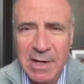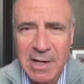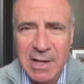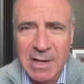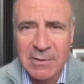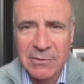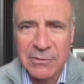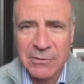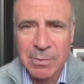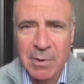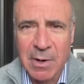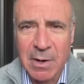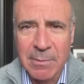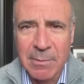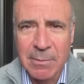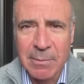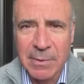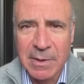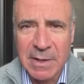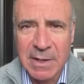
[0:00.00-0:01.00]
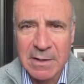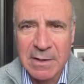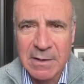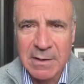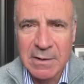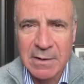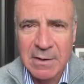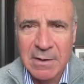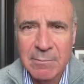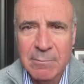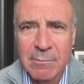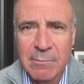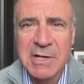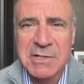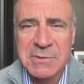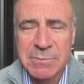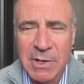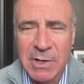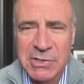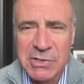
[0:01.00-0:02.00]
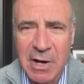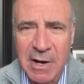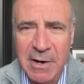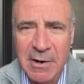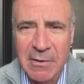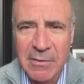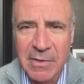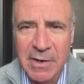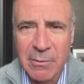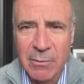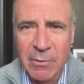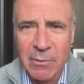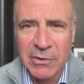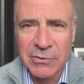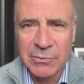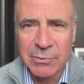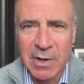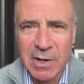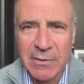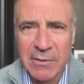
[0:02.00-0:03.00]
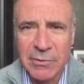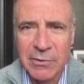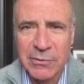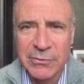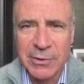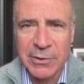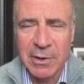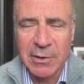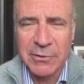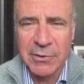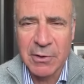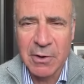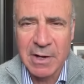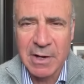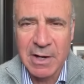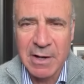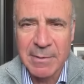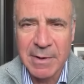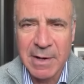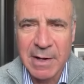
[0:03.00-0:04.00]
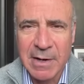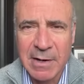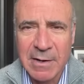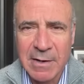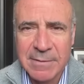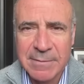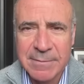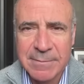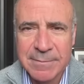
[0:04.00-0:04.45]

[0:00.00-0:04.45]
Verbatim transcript: money is probably much, much higher than it was when I first started talking about it.